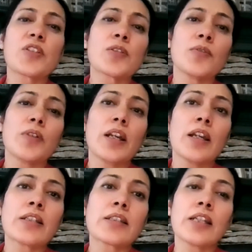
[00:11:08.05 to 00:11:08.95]
So
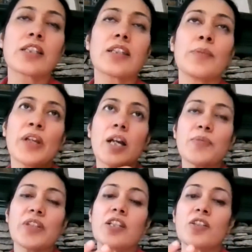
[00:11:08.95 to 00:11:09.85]
it
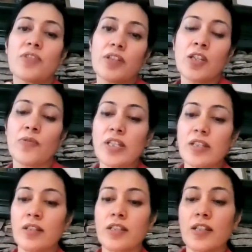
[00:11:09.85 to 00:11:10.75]
becomes an
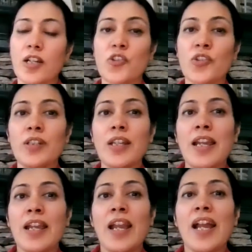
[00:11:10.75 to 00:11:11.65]
interesting discussion,